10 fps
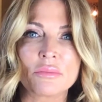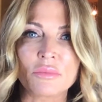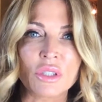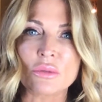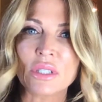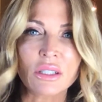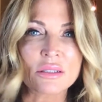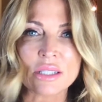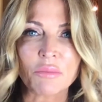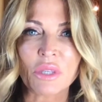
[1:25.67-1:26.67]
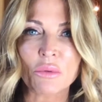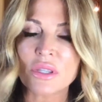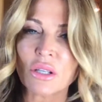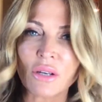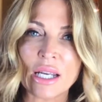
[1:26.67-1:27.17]
doing something with
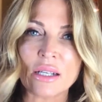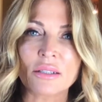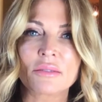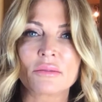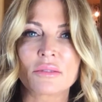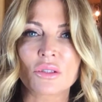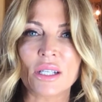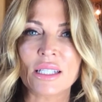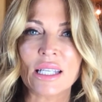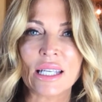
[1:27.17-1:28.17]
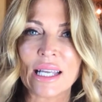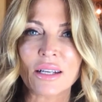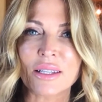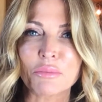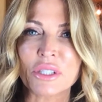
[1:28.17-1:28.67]
your hair, trying to get out of
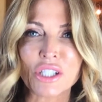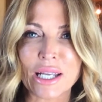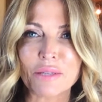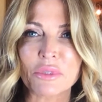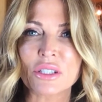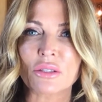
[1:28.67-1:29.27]
the pajamas,